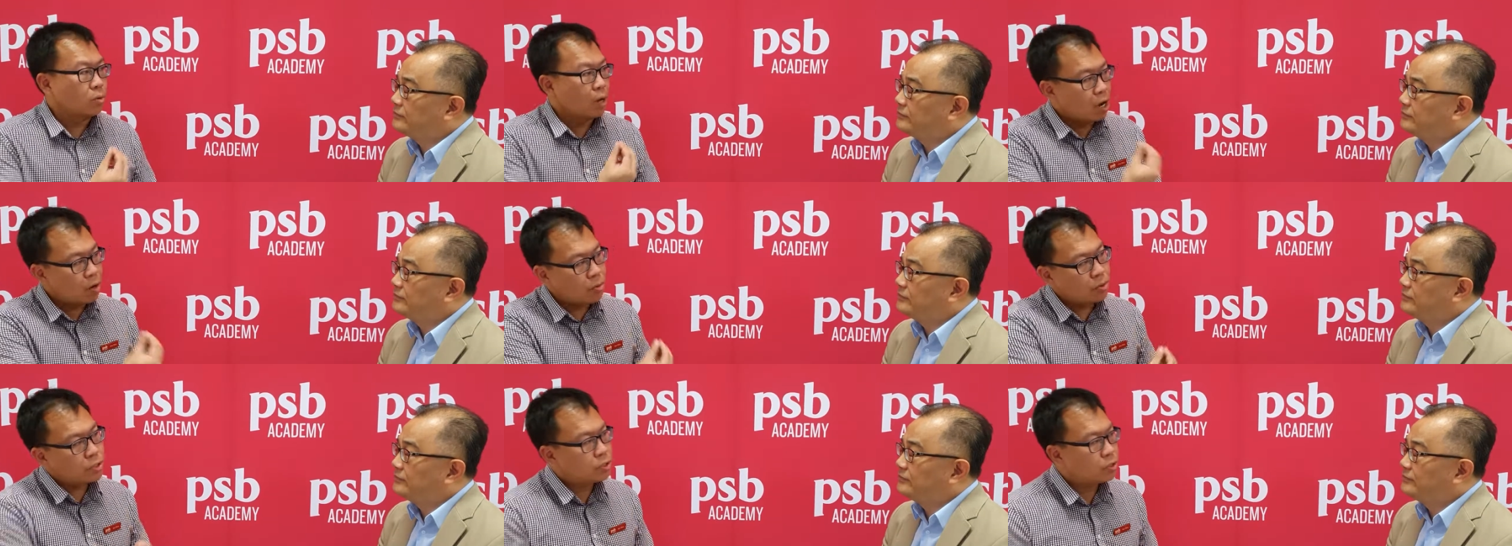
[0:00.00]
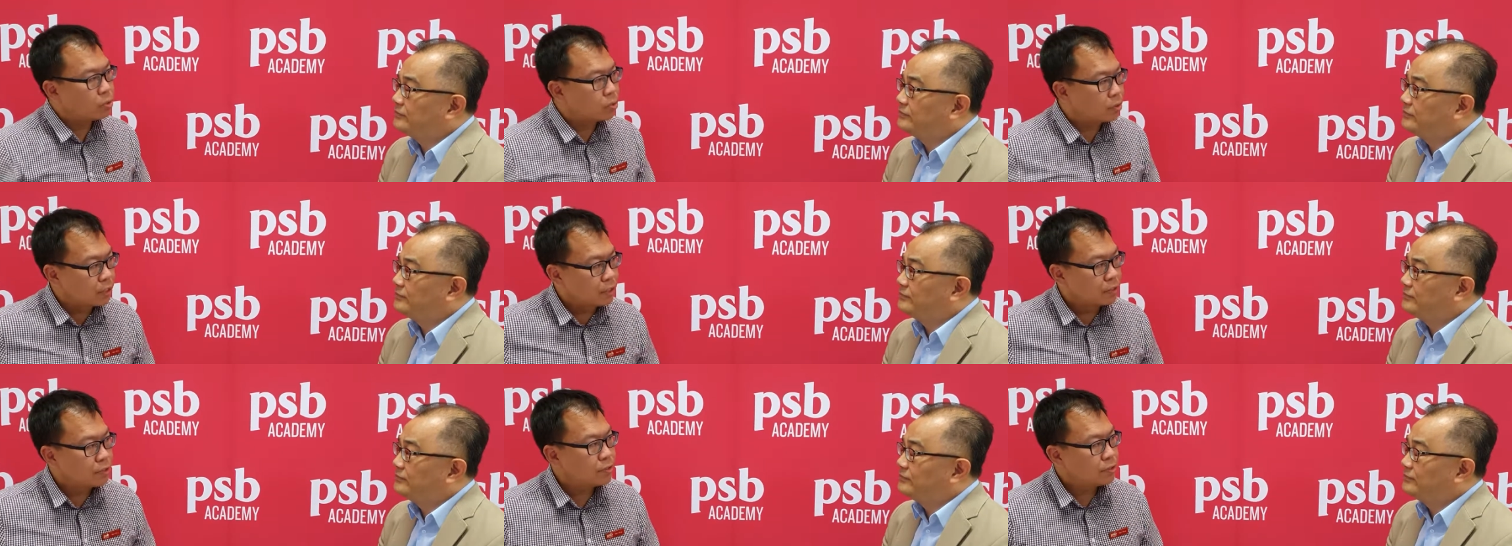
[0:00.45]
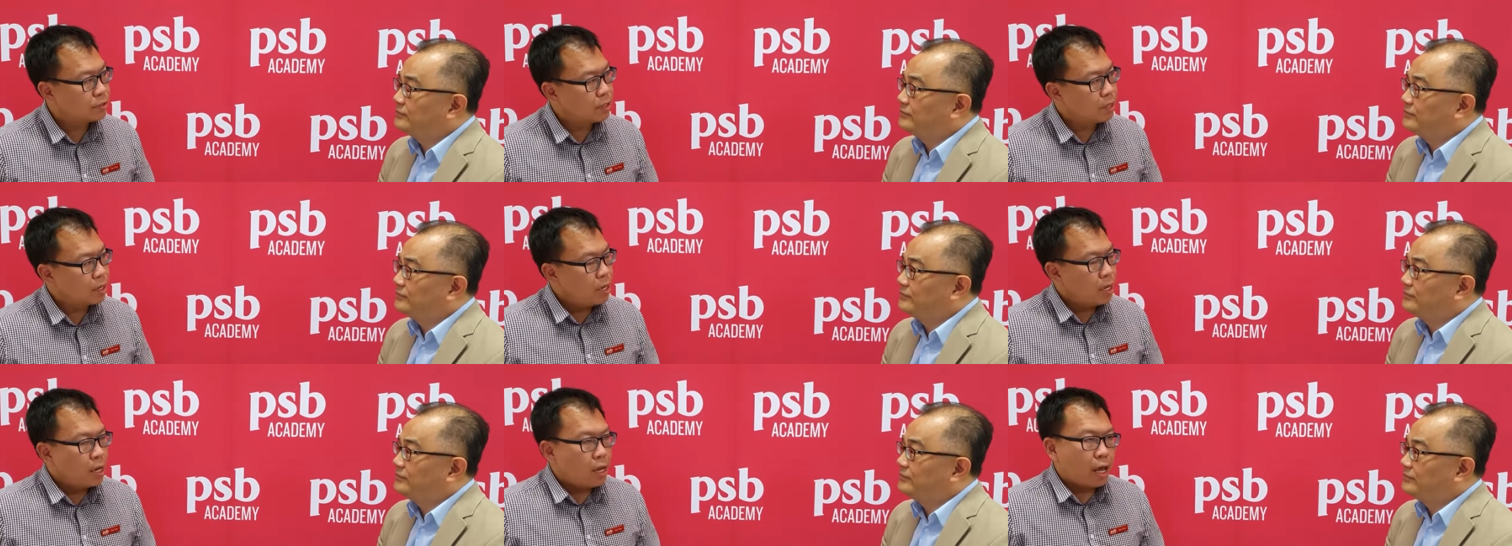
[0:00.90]
Speaker 1: our students
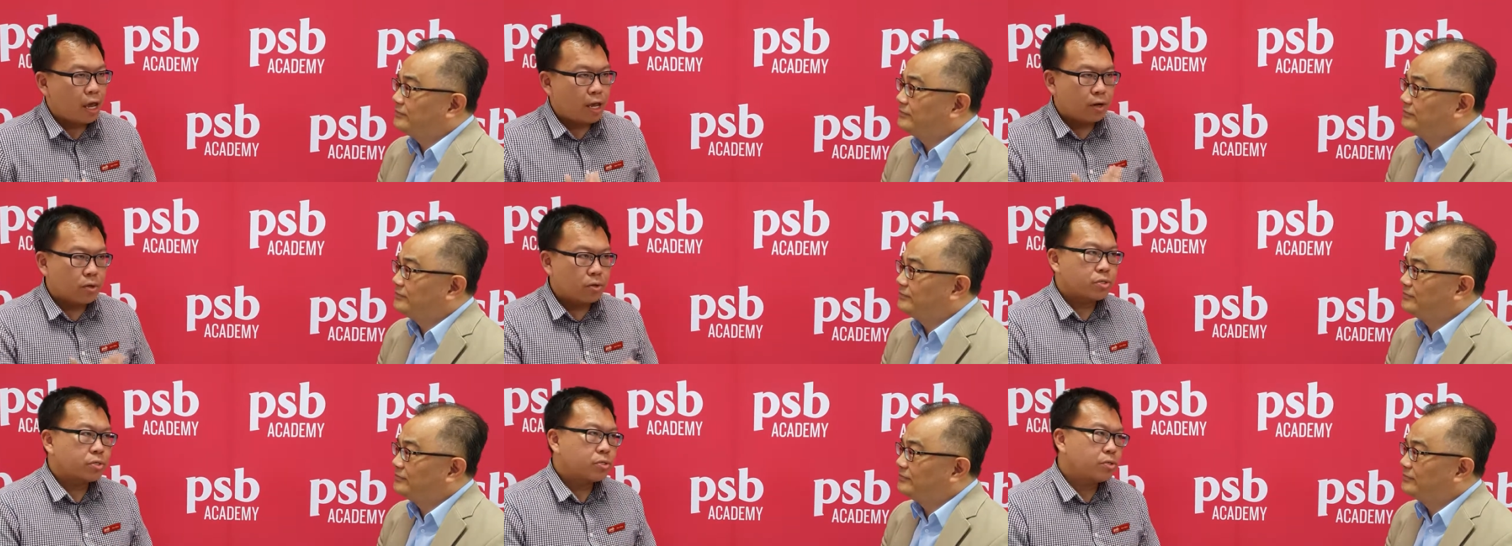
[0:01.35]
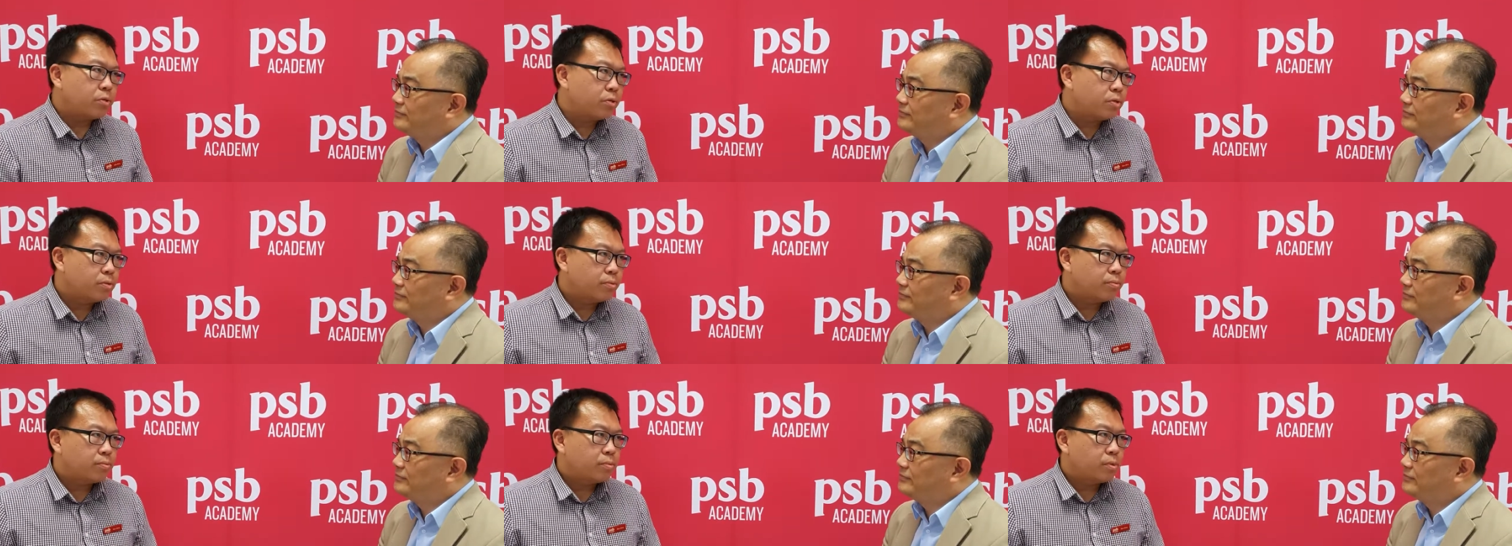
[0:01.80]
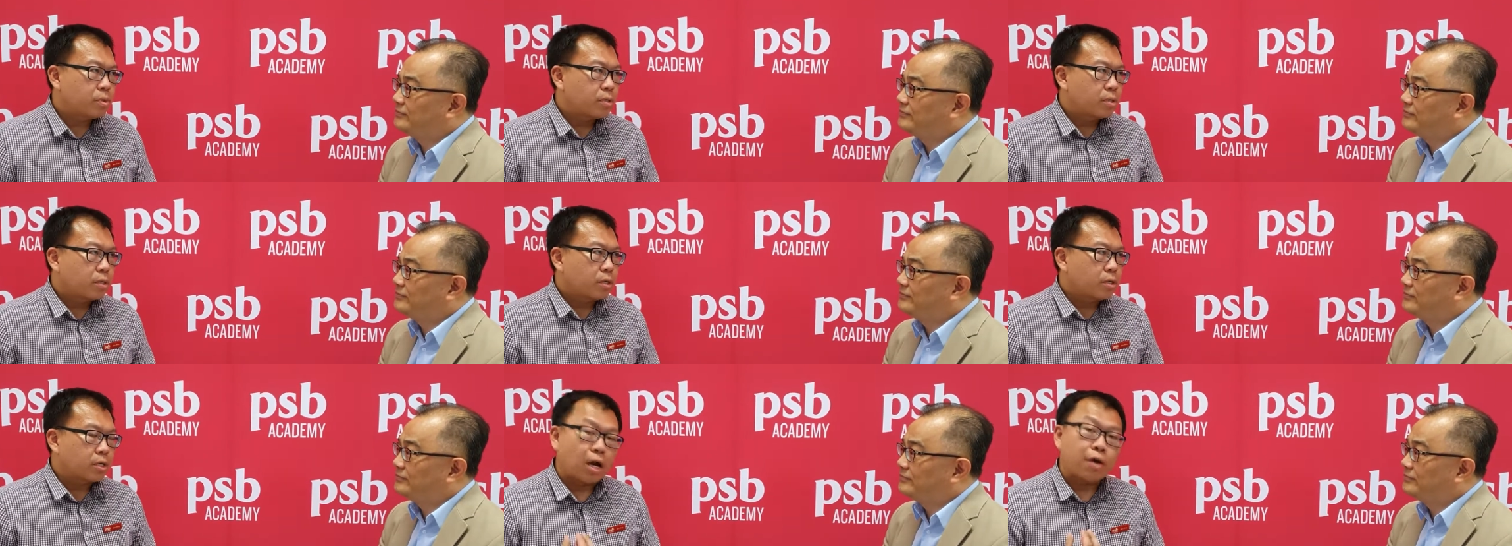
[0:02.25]
and also
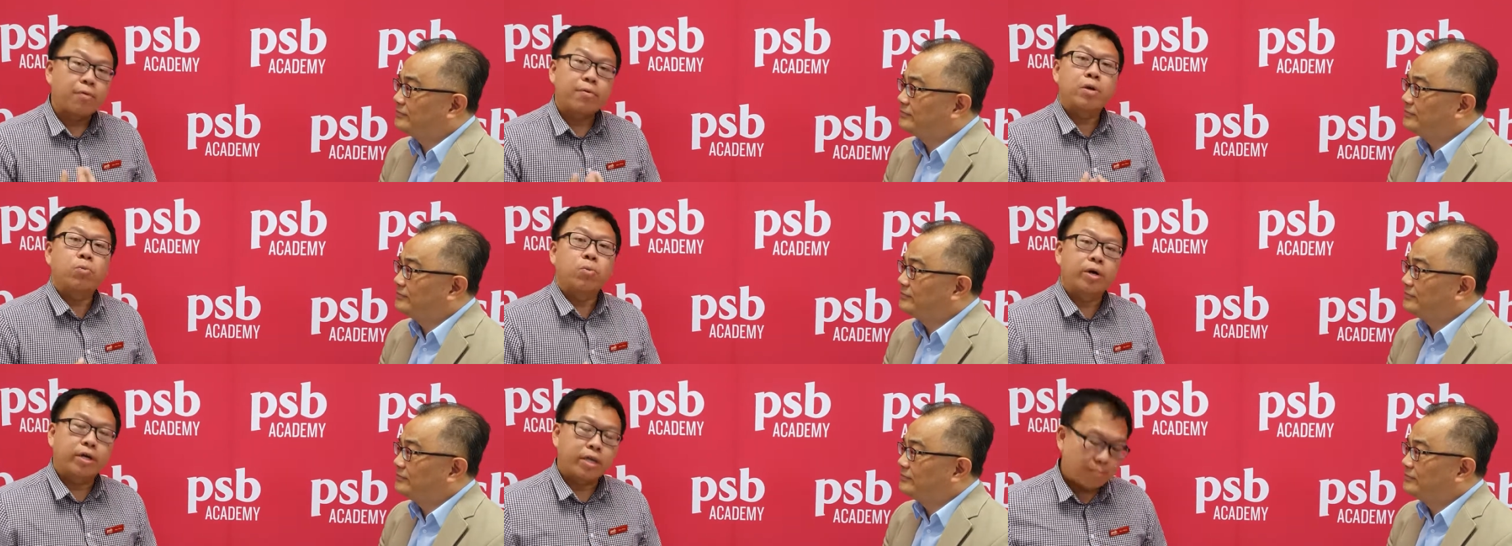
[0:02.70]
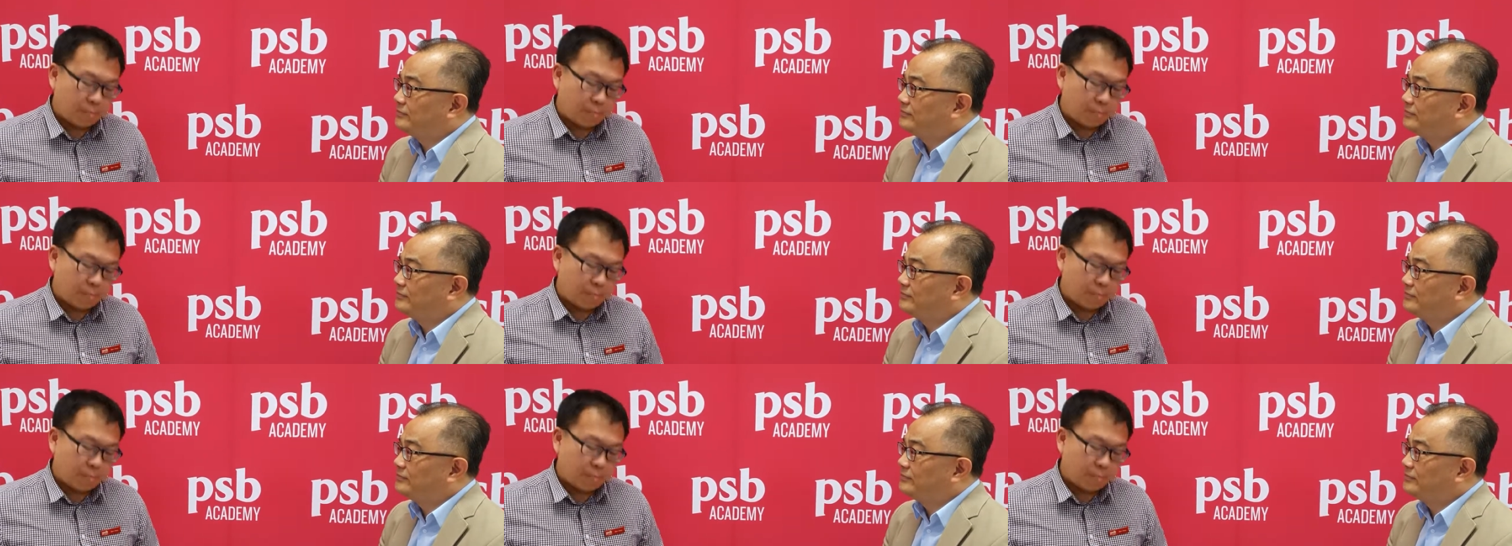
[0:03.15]
current working